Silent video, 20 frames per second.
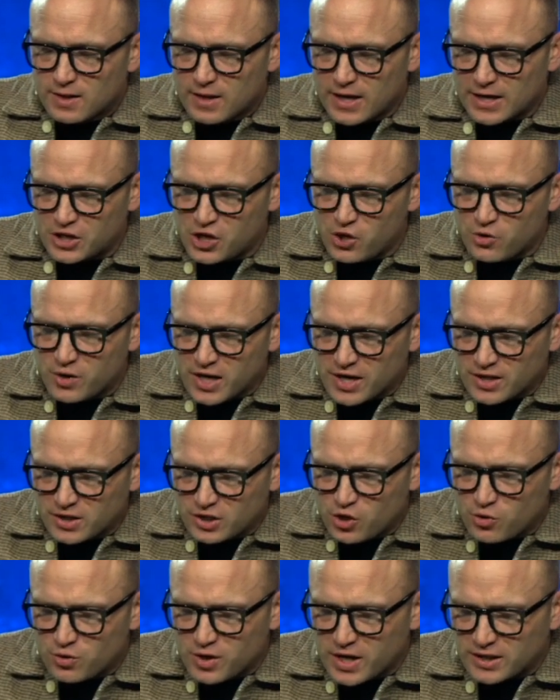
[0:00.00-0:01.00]
like you
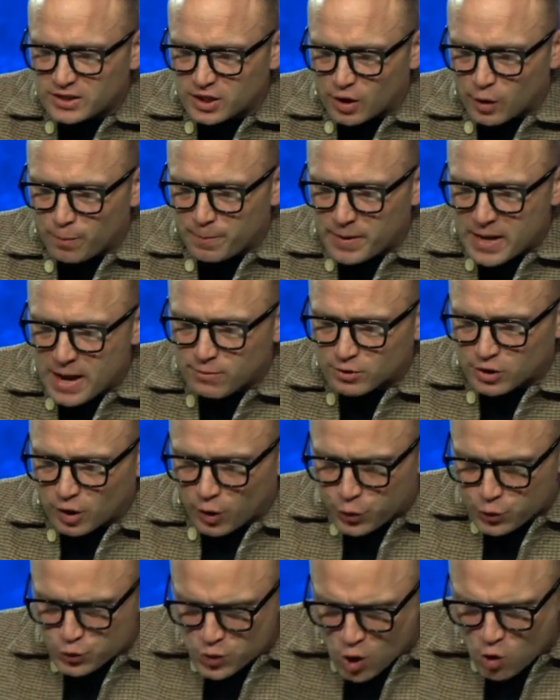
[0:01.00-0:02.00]
need to be able
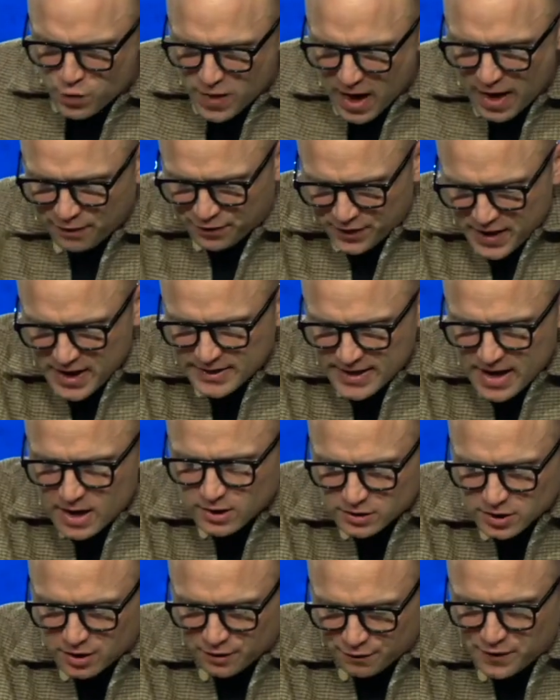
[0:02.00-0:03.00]
to throw that thing
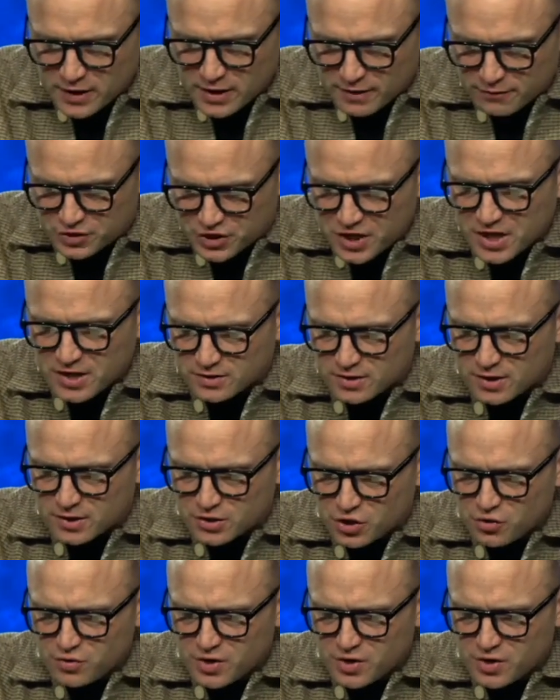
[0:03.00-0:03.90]
down to the feet of Jesus.